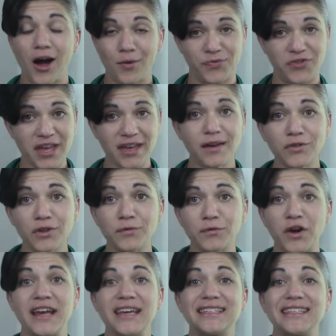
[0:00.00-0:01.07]
Think of the
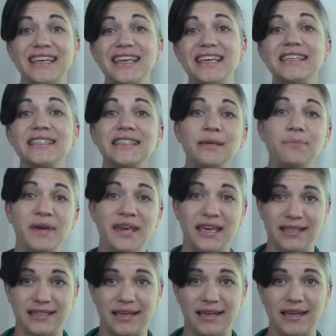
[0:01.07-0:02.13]
phrase easy
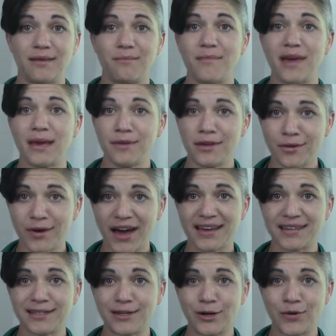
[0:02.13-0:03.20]
peasy. Maybe you
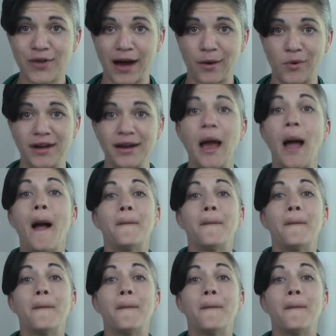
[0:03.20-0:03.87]
guys know that one.